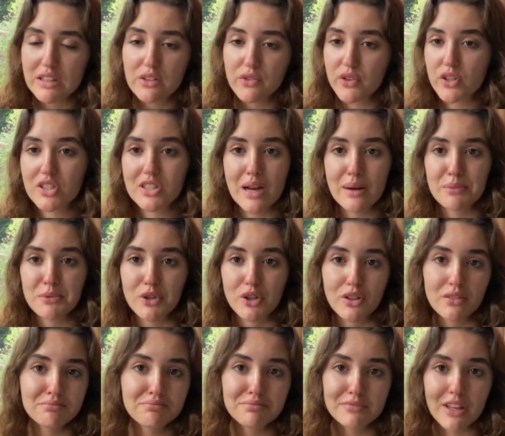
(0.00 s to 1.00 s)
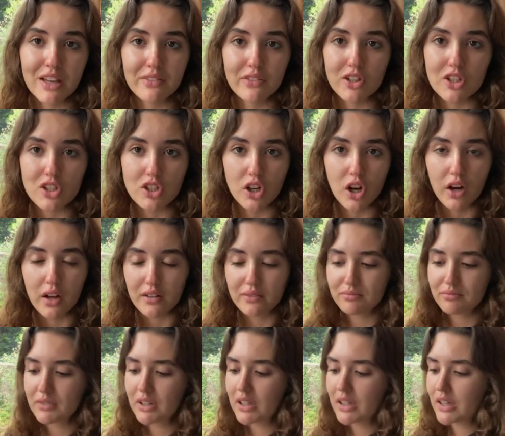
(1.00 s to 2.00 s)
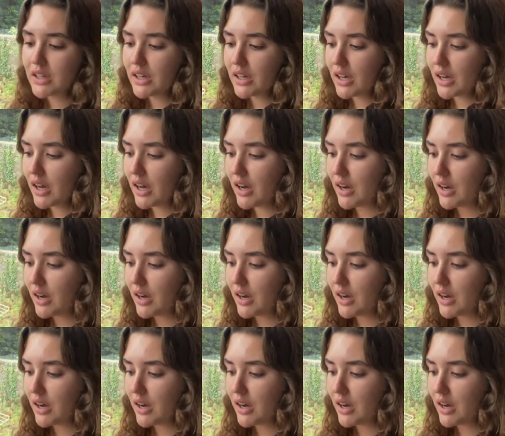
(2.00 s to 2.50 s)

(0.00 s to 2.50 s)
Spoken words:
the first chapter. Give it a shot. So